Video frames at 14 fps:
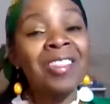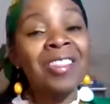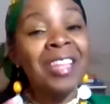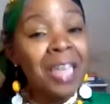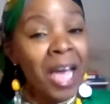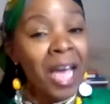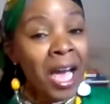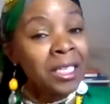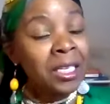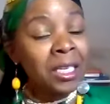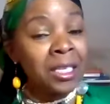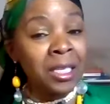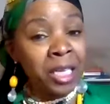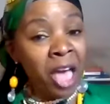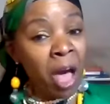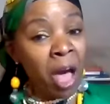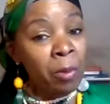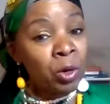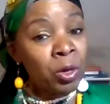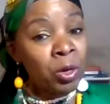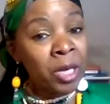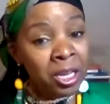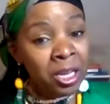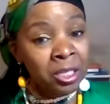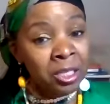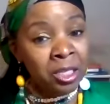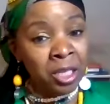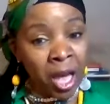The next is a capital
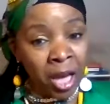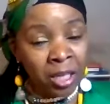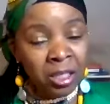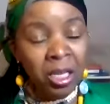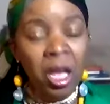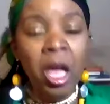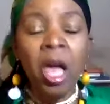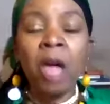gains tax.